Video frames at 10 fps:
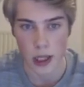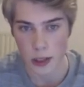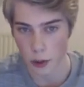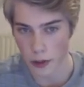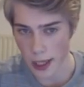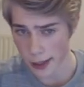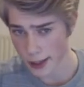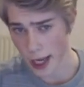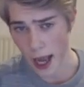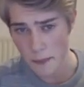So what
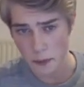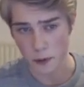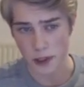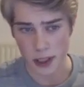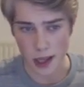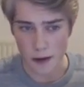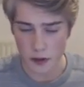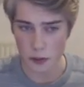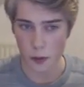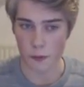actually happened was that
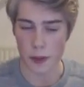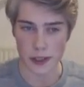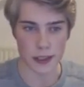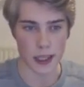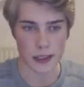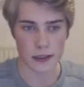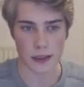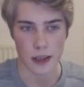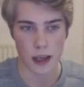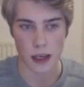after the move b6,
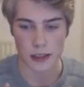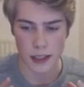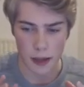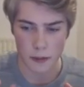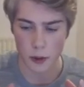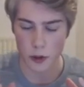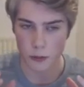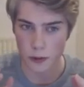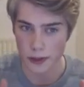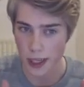uh, Samuel
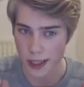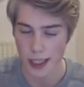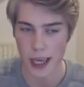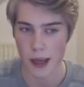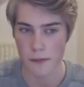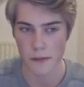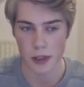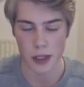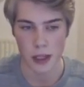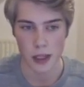resigned the game
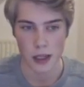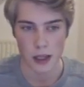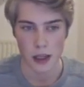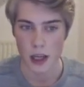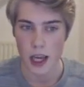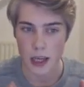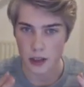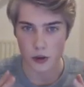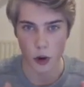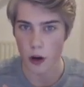in a
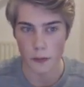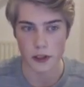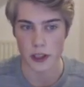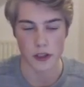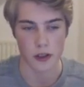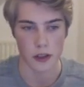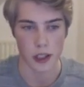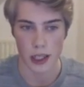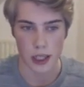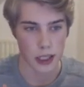drawing position.
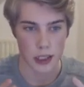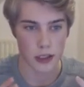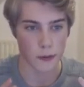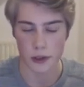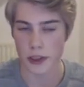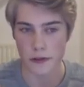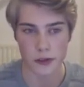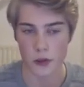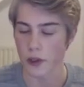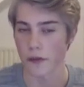He, he, it wasn't even
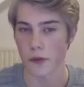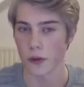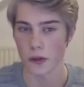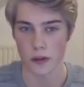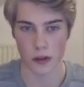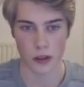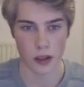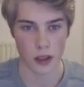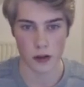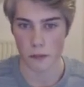so difficult,
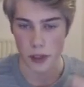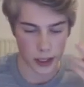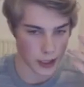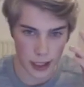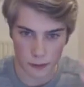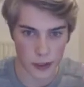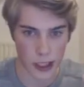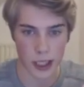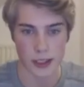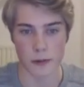but he didn't
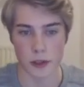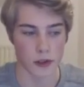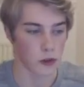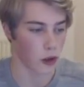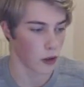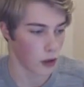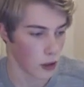realize it was a draw.